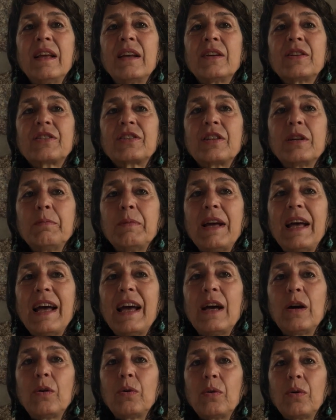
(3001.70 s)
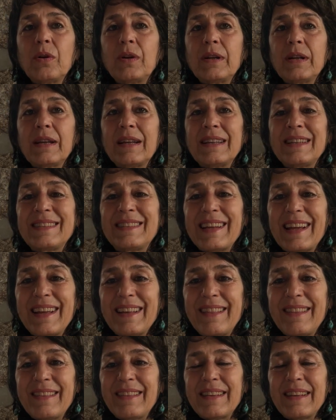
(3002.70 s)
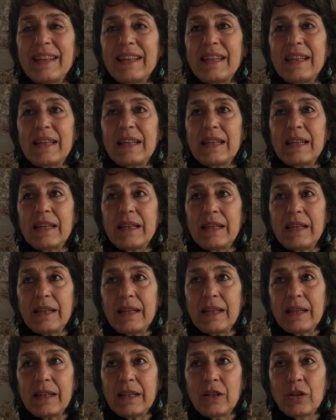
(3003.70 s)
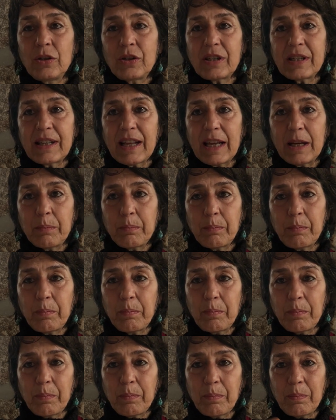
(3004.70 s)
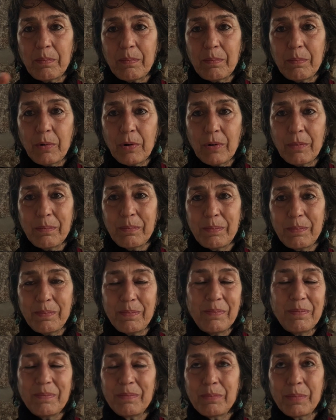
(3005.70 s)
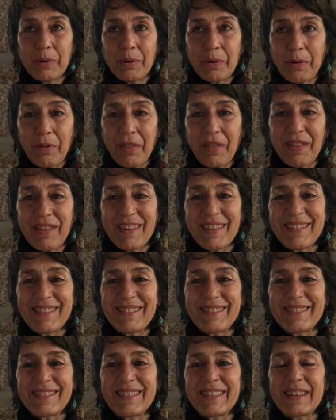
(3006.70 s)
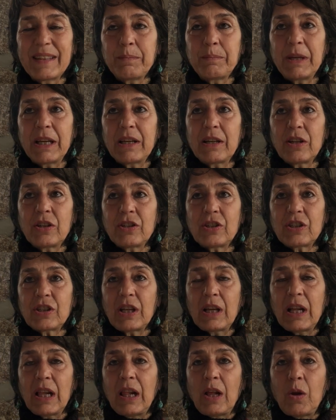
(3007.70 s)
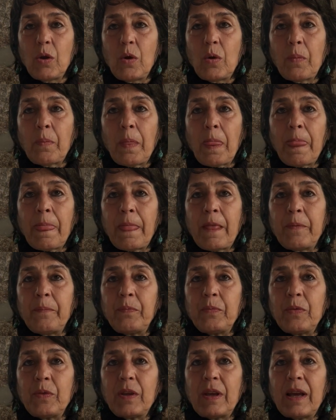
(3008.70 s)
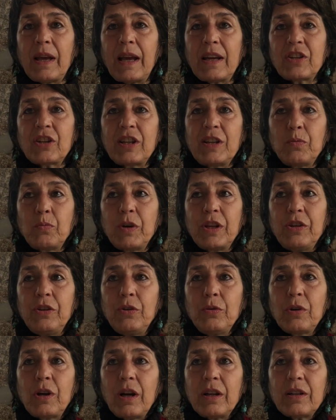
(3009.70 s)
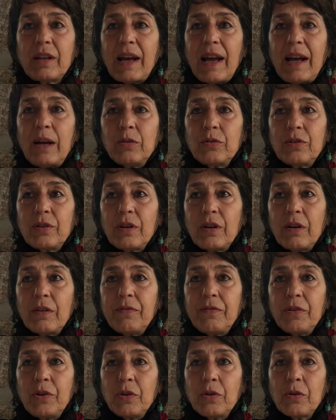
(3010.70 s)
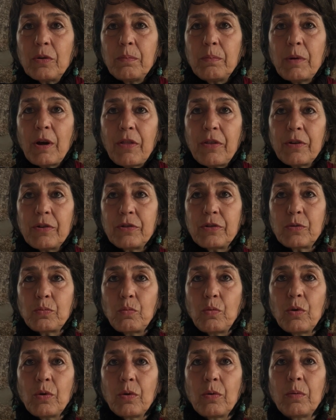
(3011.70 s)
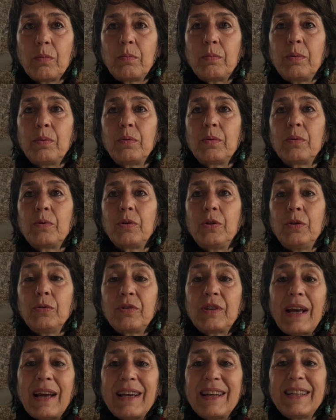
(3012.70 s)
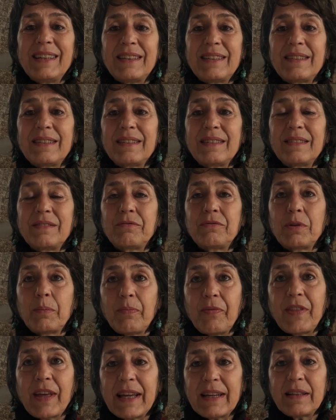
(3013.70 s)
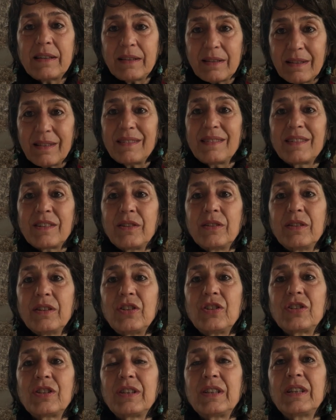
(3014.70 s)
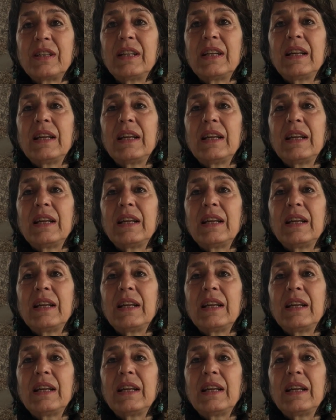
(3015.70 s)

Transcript: Somehow, death looks like birth, because actually when you got out of your mother's womb, you died from that condition.